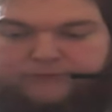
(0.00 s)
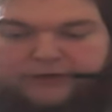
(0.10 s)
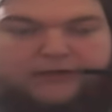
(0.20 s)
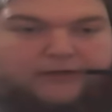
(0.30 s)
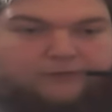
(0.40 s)

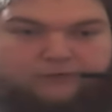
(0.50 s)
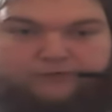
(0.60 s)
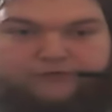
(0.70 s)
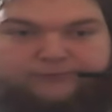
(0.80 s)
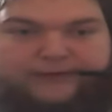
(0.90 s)
and anyone's
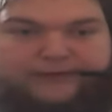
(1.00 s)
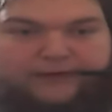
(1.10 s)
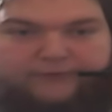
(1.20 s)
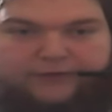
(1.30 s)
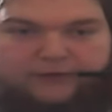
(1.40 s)
respect
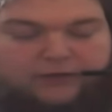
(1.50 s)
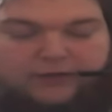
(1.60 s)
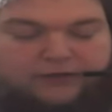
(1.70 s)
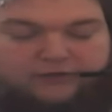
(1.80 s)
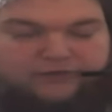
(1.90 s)
out there,
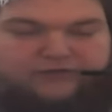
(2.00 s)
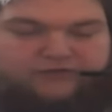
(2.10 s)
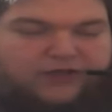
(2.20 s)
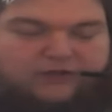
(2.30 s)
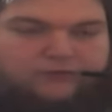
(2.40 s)
because I
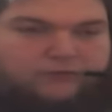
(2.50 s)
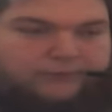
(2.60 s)
just can't do it.